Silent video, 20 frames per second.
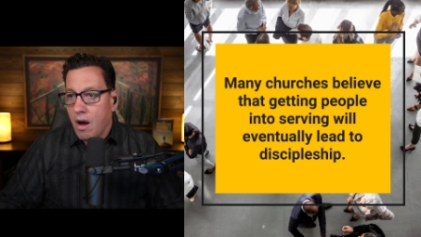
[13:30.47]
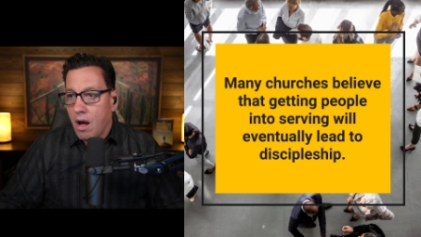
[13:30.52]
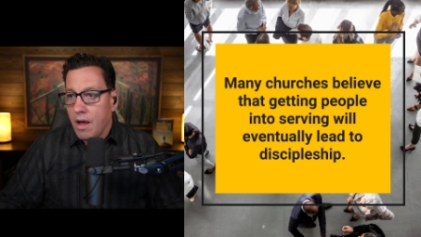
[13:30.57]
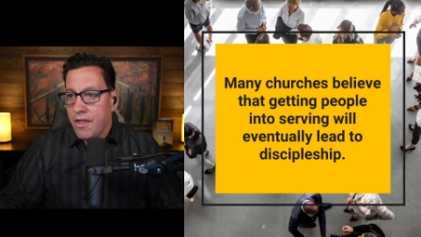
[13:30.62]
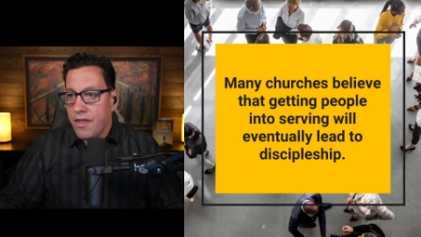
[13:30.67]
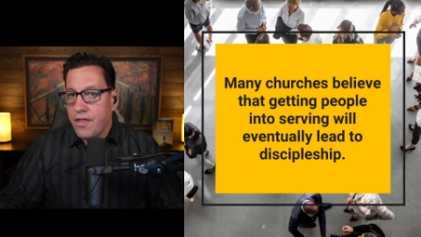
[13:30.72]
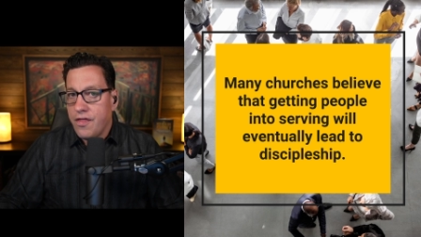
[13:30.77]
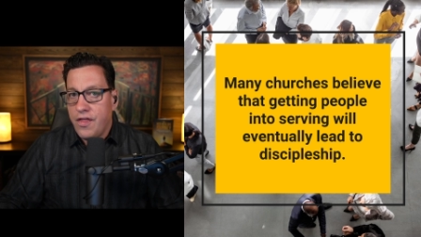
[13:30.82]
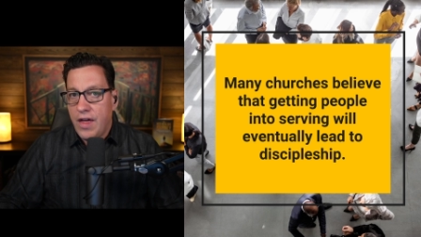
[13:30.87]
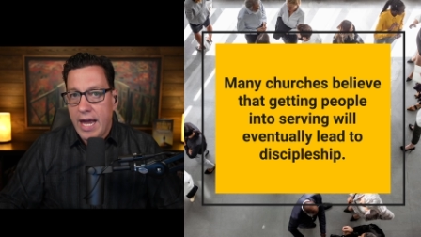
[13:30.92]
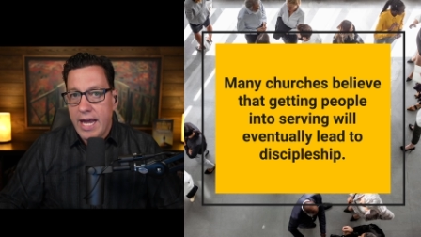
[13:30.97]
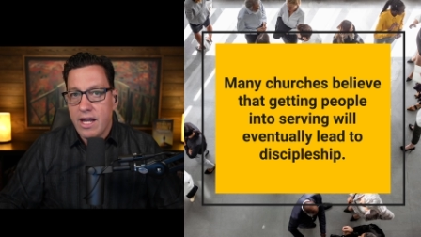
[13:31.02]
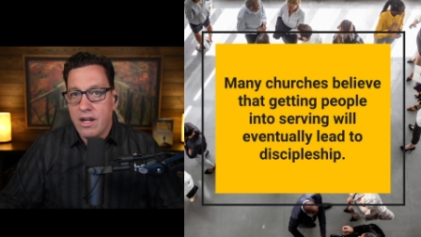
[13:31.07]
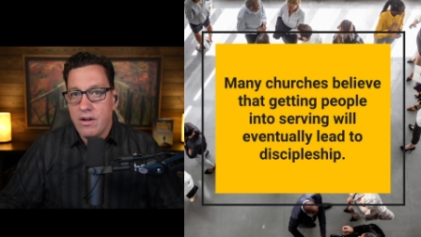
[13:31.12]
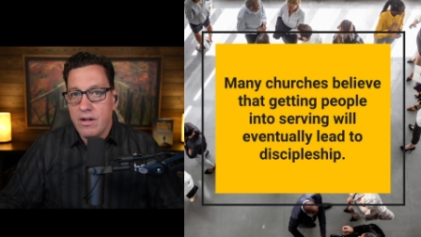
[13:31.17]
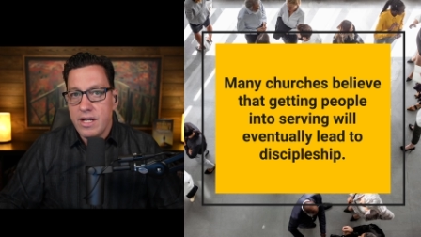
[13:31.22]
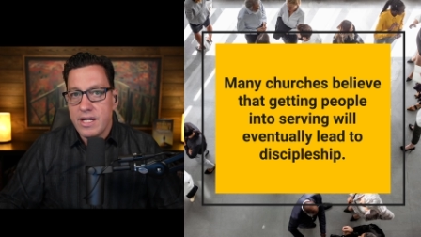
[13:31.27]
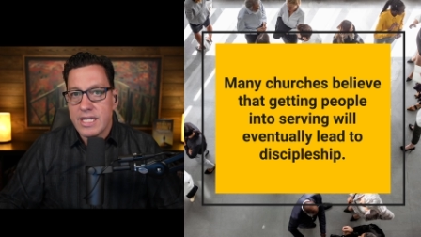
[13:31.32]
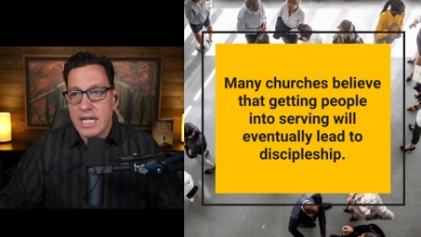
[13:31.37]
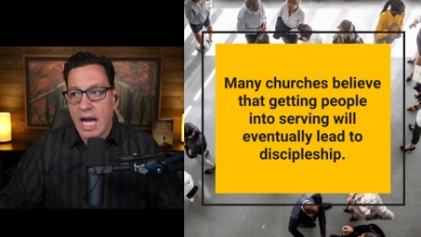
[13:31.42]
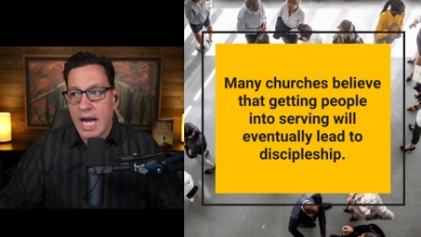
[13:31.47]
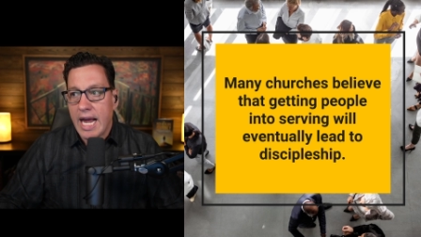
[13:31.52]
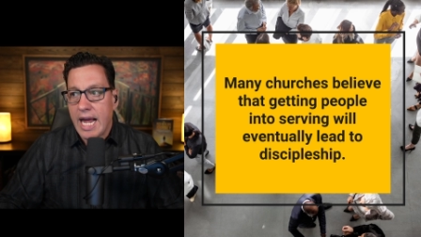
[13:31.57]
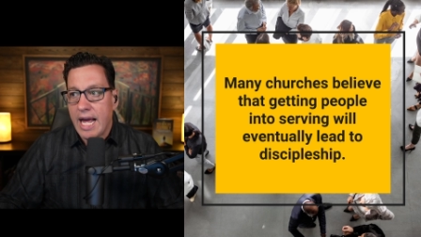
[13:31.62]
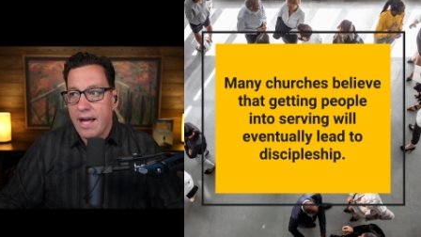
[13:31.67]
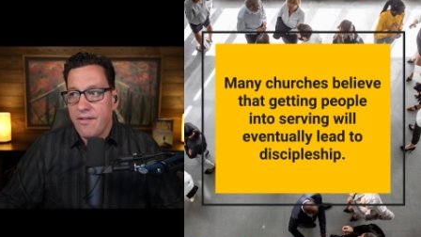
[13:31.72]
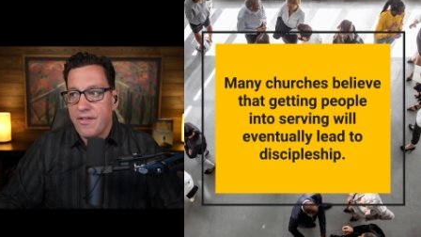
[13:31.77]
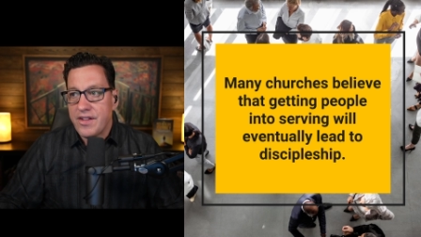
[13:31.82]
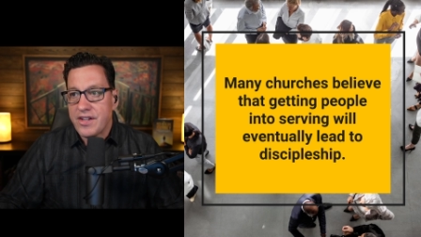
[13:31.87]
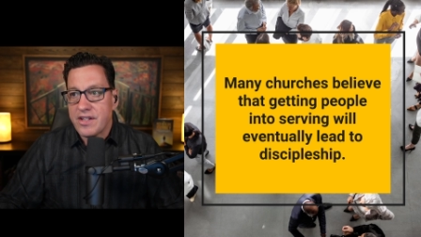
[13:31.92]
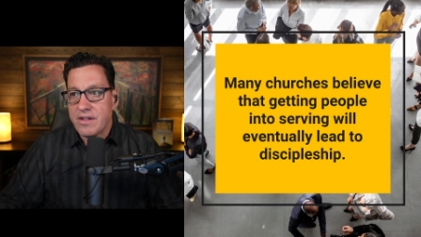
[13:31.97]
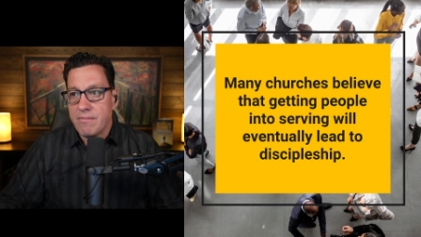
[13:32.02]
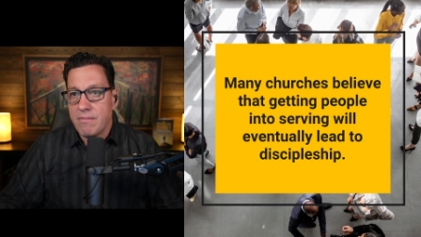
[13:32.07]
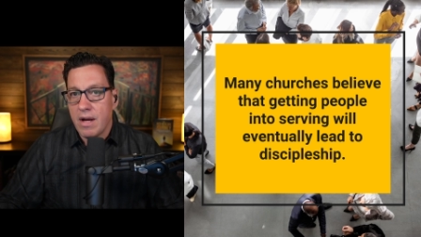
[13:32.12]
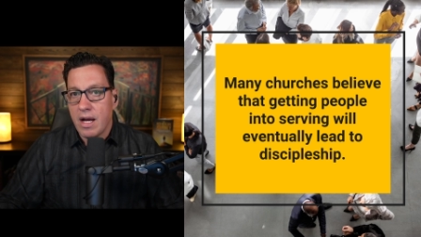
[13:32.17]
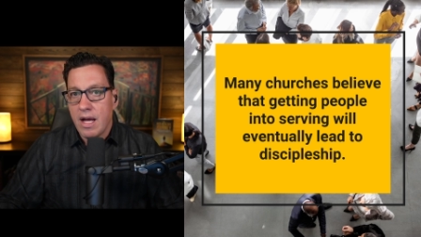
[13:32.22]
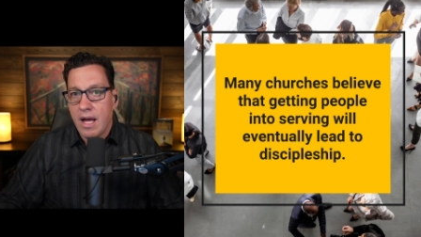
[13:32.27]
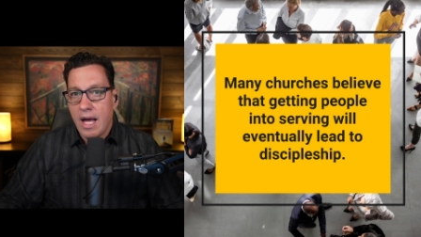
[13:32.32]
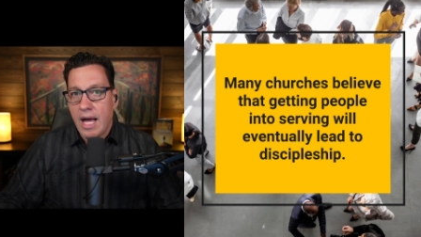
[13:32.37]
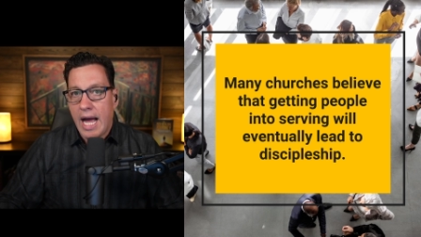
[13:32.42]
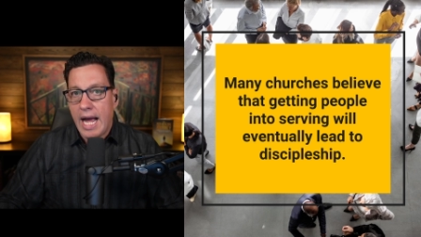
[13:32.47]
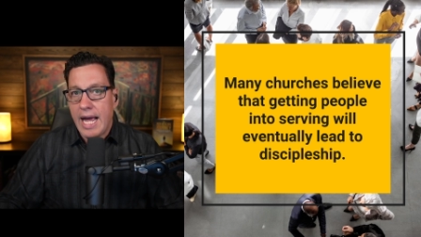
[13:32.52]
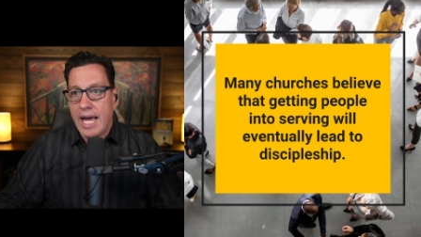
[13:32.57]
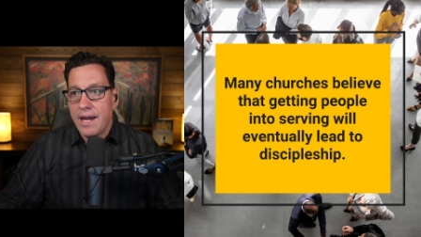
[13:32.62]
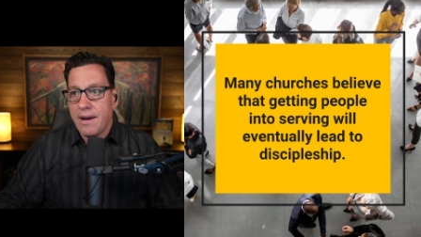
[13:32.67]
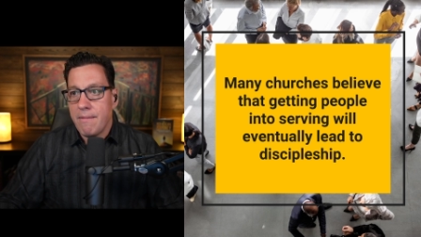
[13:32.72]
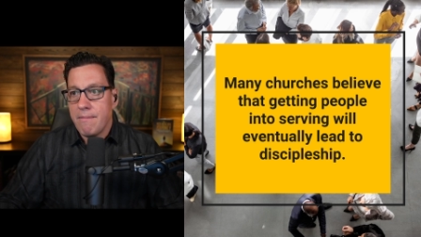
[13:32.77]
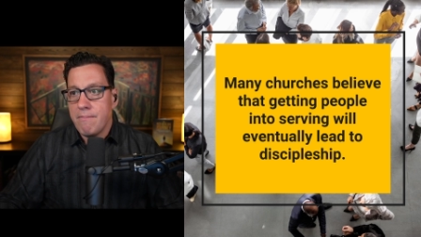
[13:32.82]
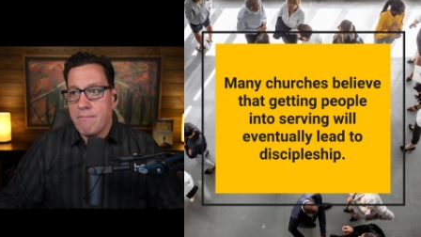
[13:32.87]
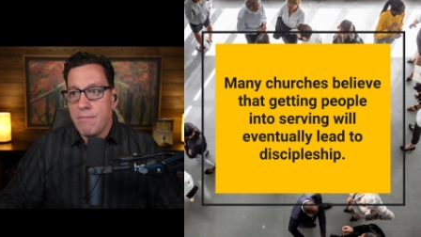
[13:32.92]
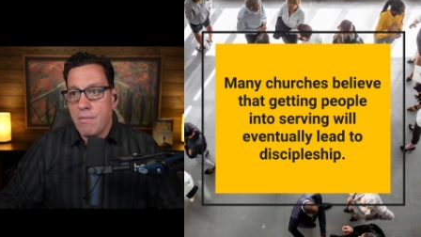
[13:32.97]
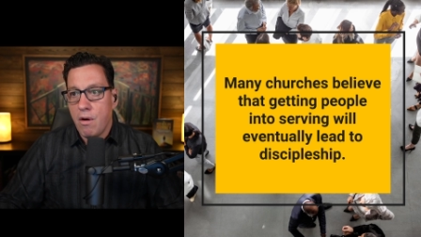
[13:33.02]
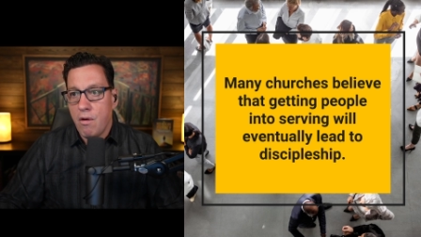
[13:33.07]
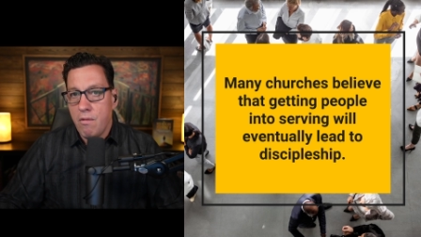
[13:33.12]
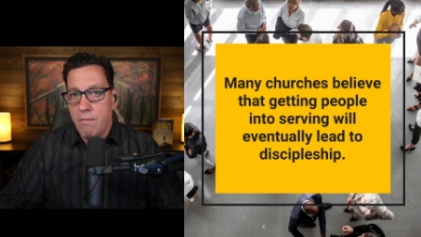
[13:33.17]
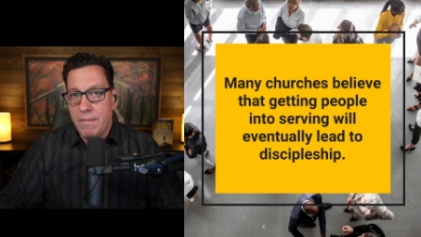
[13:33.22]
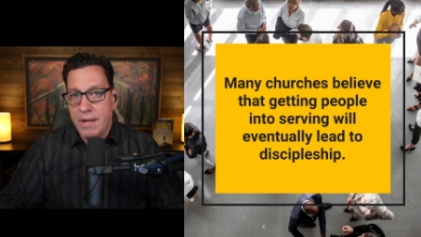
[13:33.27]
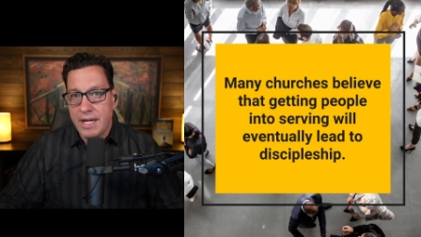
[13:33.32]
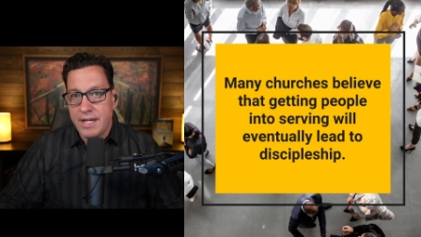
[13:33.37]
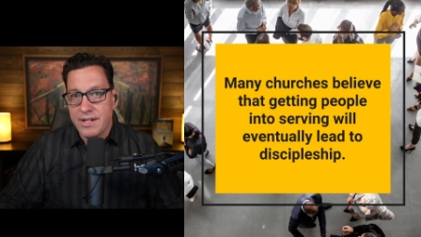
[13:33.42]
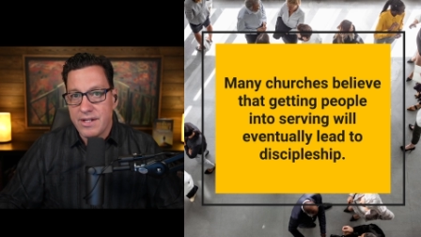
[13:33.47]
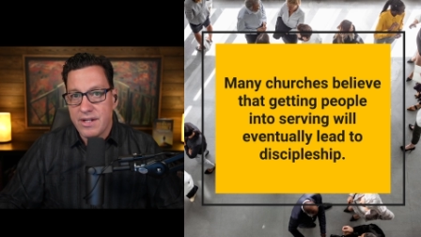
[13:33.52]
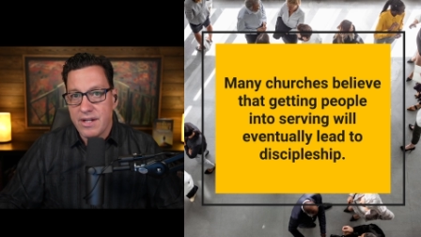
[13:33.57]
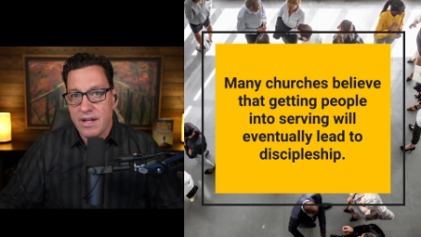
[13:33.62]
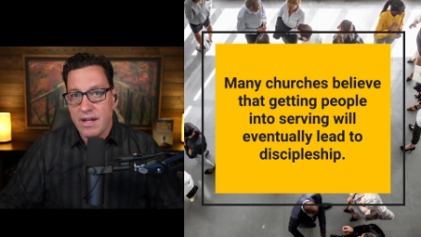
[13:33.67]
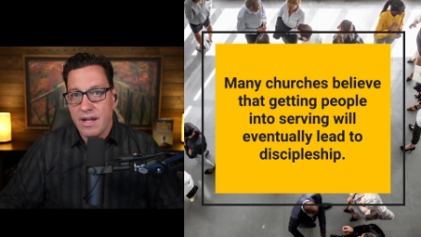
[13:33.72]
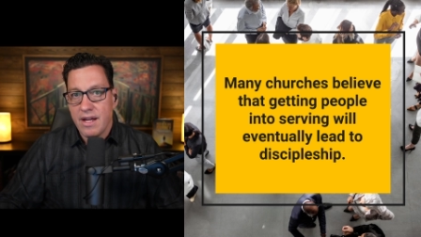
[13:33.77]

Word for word: thank goodness I had this I had a moment